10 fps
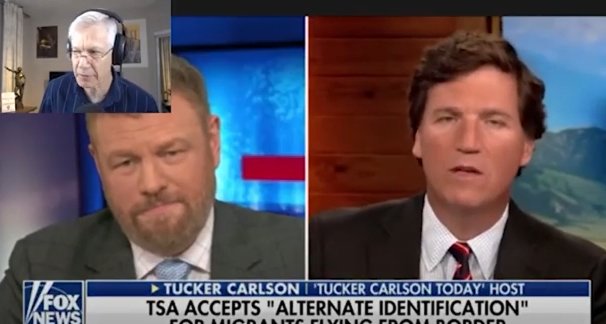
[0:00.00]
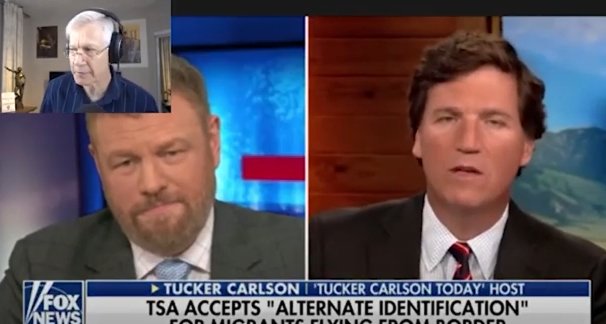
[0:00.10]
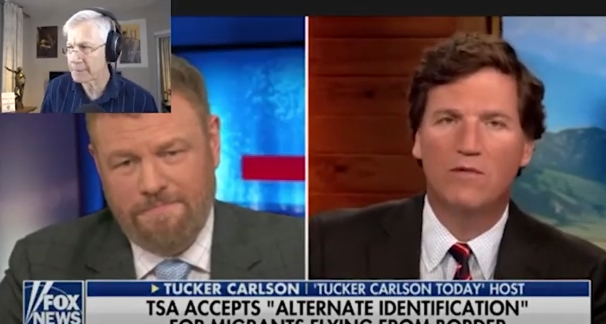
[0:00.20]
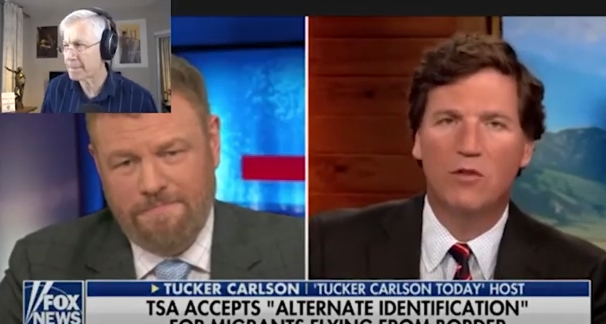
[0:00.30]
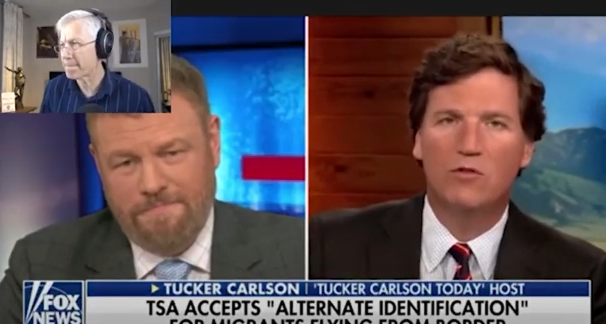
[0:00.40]

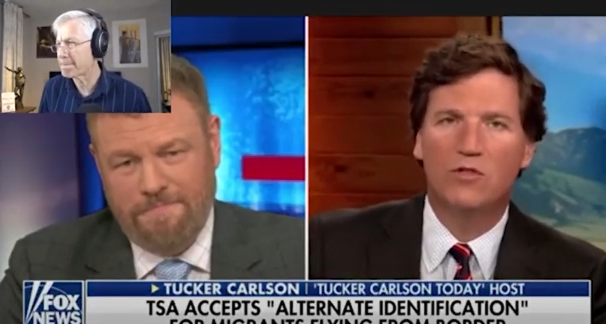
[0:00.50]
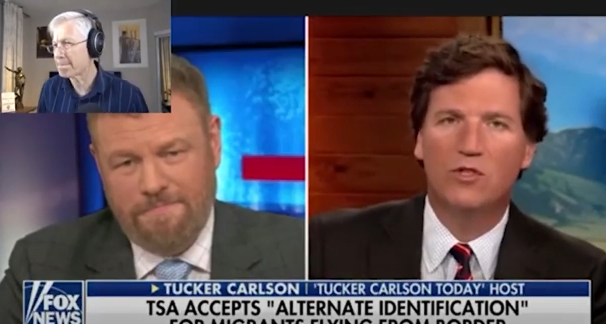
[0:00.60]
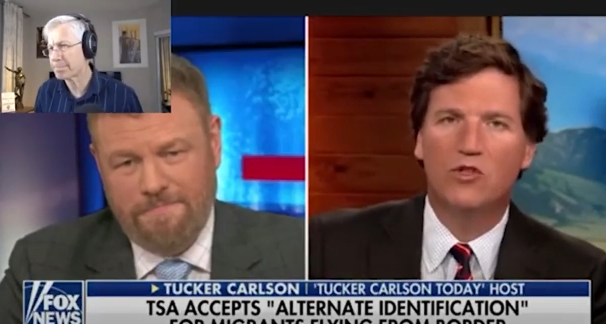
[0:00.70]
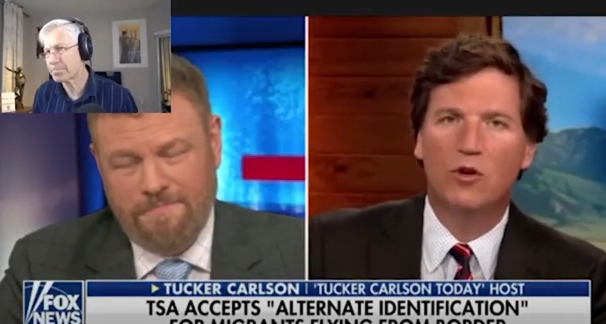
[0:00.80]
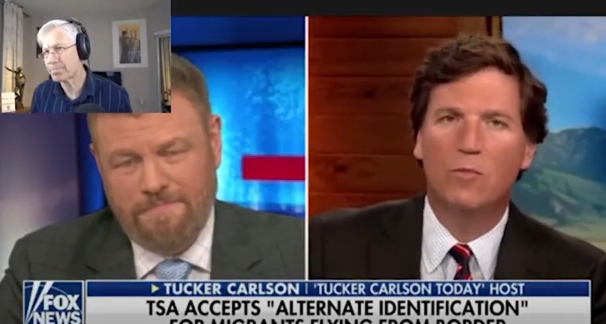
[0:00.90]
Speaker 1: If you use the
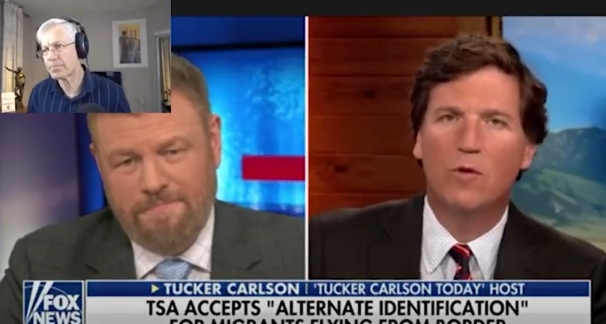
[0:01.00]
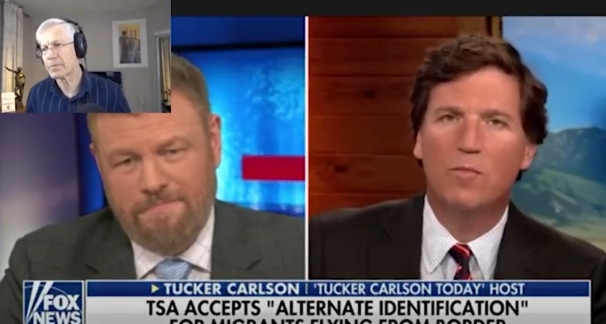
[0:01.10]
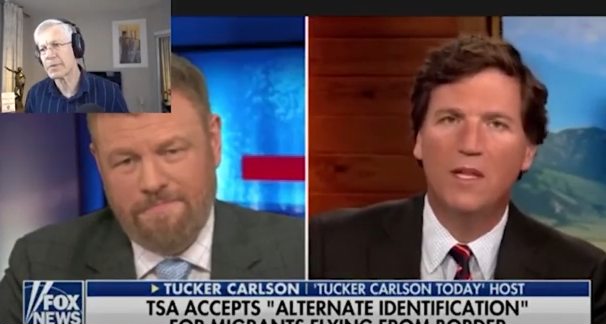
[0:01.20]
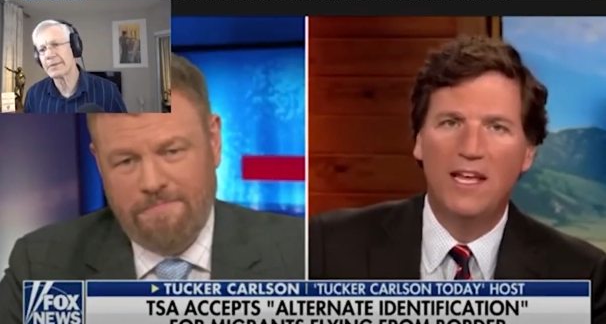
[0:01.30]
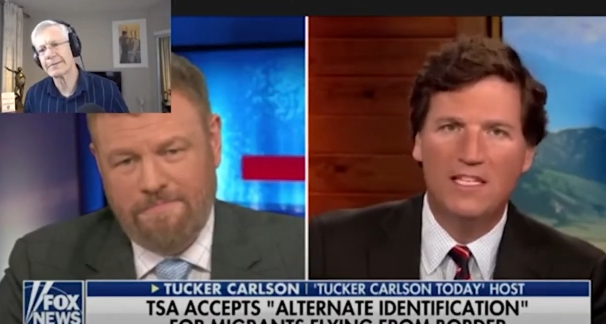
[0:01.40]
term
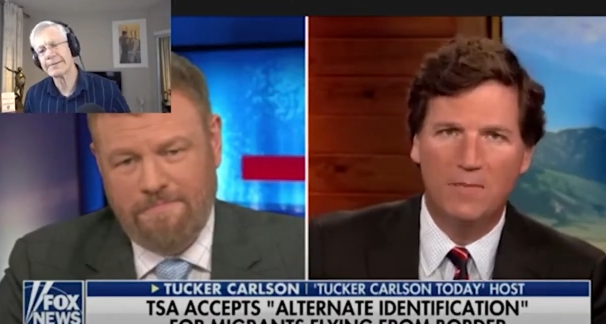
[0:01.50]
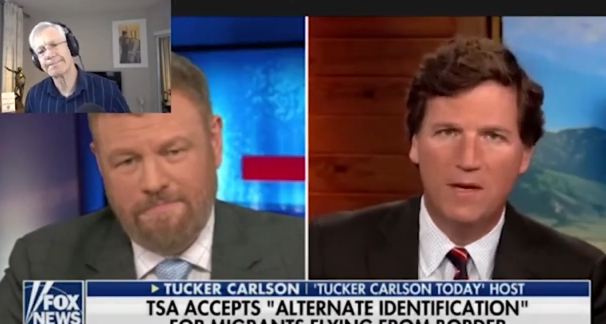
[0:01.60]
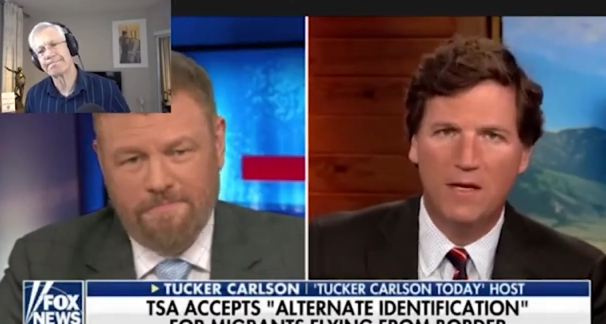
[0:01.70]
replacement,